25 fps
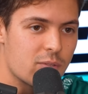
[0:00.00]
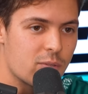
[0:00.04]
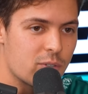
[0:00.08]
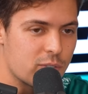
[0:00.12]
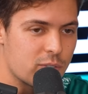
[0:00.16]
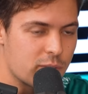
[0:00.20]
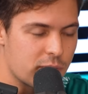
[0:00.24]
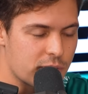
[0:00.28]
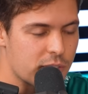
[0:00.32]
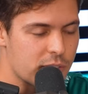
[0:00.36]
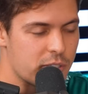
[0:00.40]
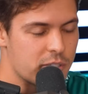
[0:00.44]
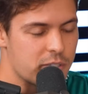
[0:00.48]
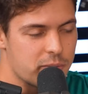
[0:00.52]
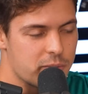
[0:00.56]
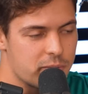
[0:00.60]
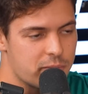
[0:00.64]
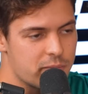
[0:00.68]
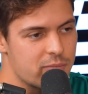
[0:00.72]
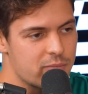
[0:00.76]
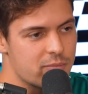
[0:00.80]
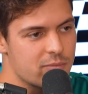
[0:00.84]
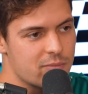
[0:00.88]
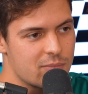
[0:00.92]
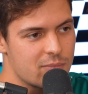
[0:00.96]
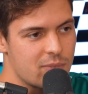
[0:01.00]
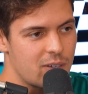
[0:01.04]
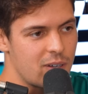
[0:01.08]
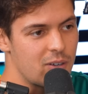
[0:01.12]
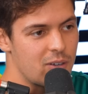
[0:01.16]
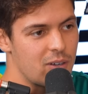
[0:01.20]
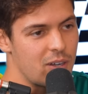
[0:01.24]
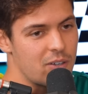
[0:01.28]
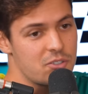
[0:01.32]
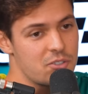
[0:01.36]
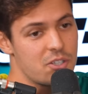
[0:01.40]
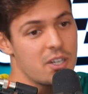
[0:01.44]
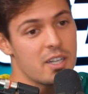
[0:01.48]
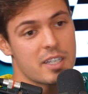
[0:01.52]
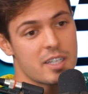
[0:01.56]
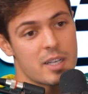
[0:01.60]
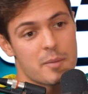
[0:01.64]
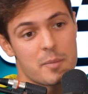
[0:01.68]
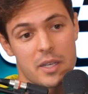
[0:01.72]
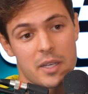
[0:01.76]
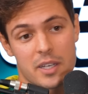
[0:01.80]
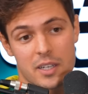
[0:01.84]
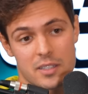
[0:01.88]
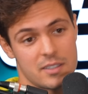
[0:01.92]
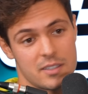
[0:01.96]
Which was good. That's... I was lucky
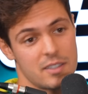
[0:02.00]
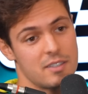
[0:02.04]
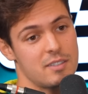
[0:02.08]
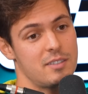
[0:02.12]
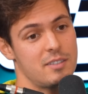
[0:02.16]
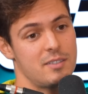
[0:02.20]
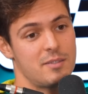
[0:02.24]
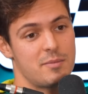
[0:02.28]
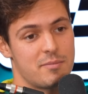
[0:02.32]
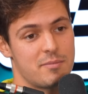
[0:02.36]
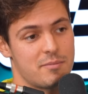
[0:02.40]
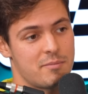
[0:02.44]
because there's